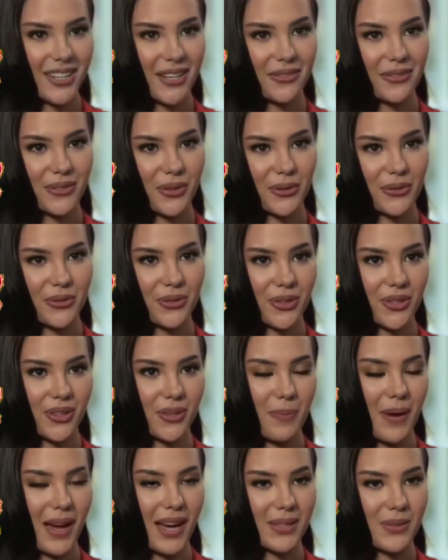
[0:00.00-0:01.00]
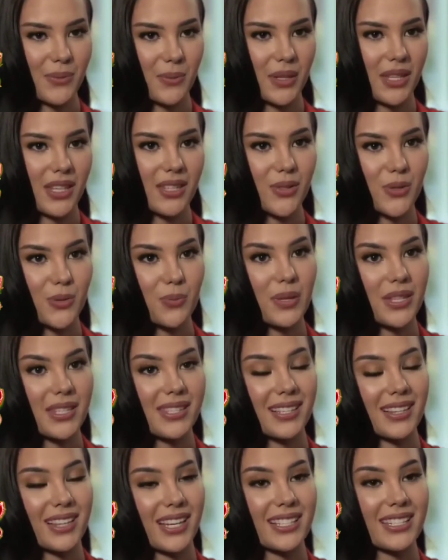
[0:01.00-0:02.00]
enough over the past week to be
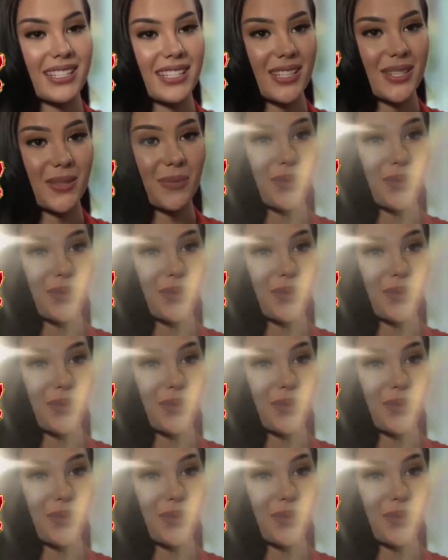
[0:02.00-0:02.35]
selected